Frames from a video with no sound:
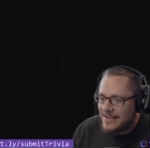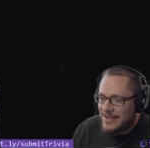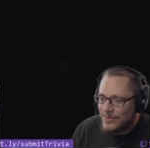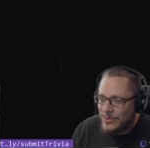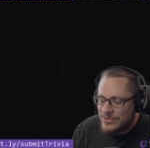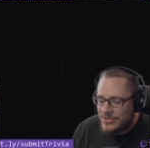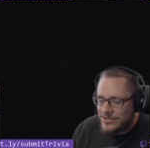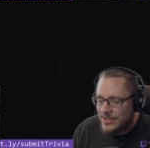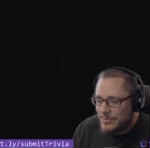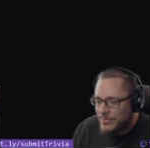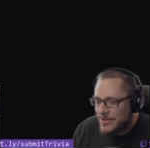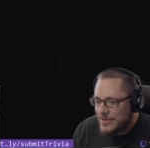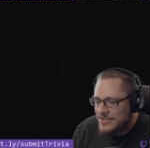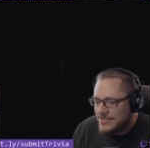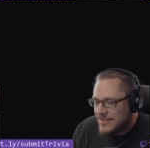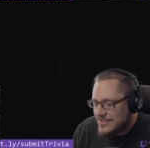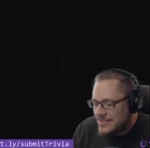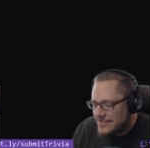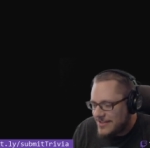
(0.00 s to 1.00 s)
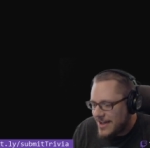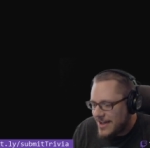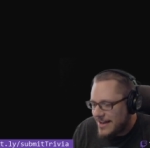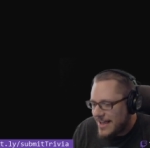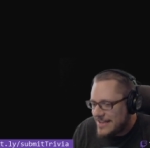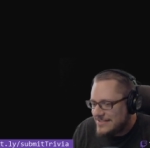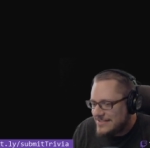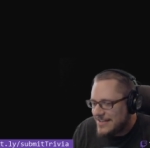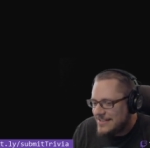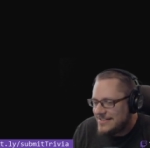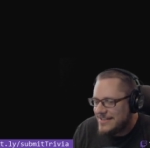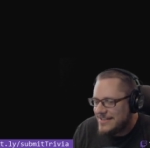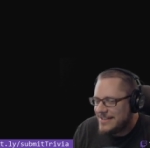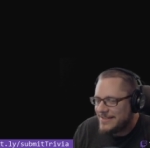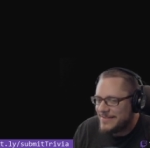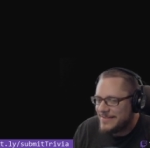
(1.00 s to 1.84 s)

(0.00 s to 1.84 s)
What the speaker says: Wizard and the Princess, not as easy.